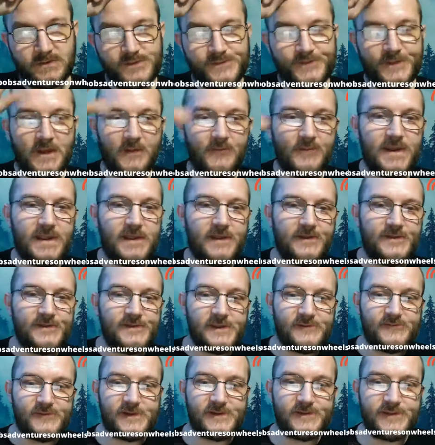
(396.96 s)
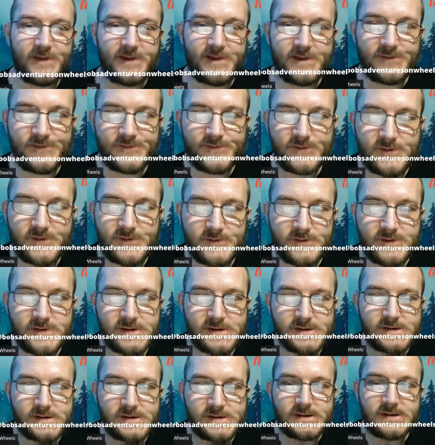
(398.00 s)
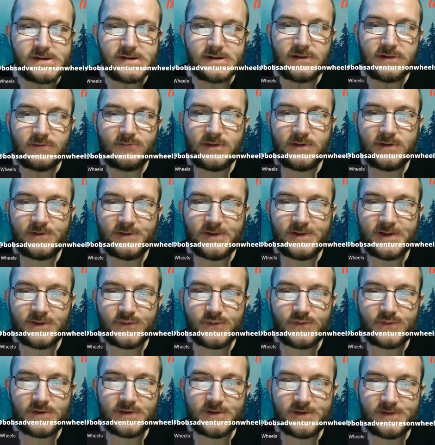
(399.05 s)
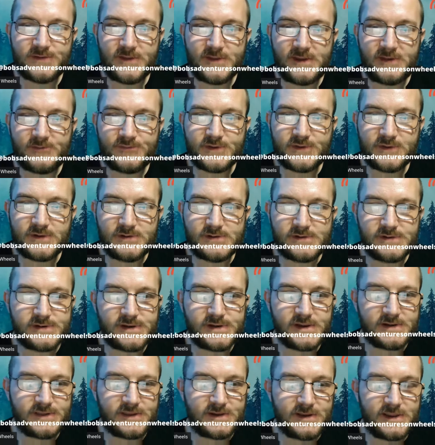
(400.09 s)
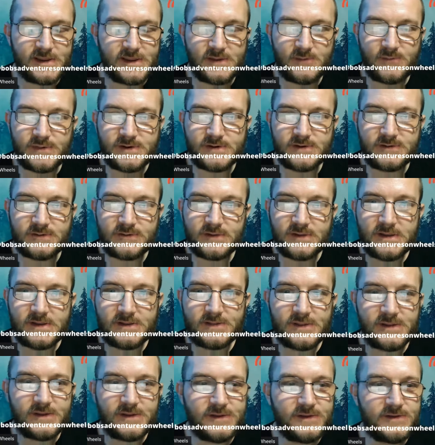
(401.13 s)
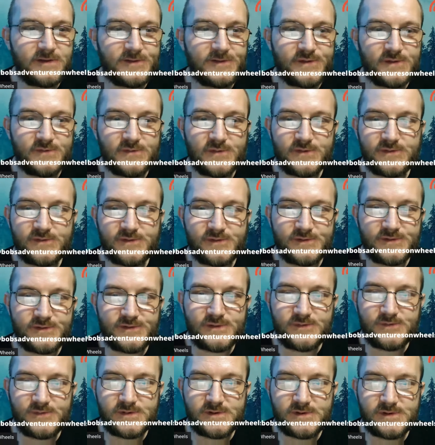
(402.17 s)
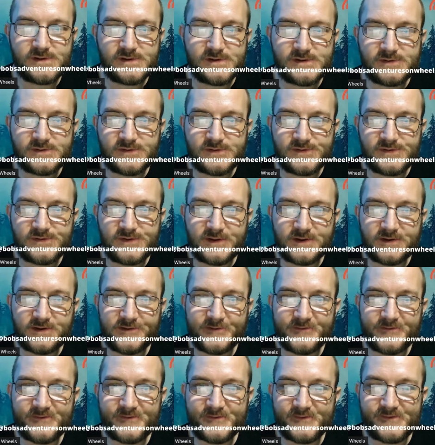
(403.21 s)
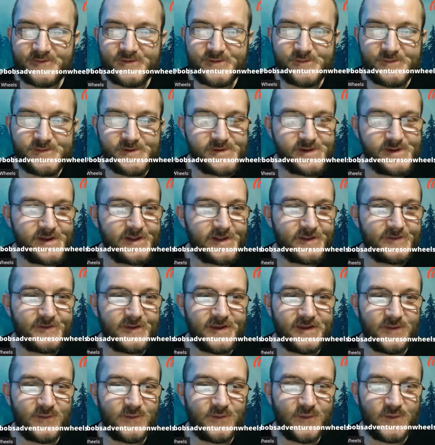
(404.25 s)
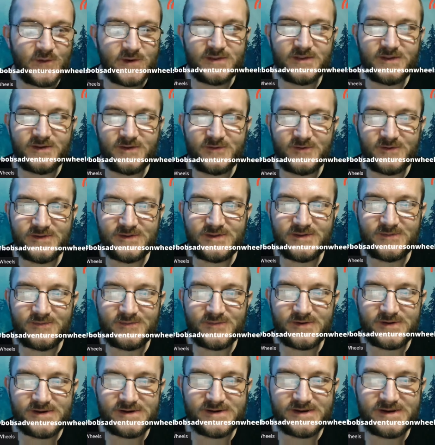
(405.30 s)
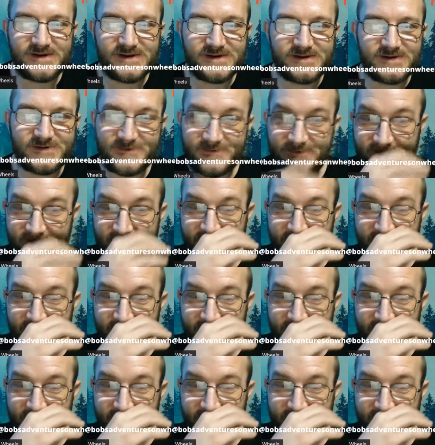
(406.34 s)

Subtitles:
thumbnail and stuff like that. So maybe that's what it is. I'll have to go and check that out. But thank you guys so much for the super stickers and the super chats. I really, really appreciate it.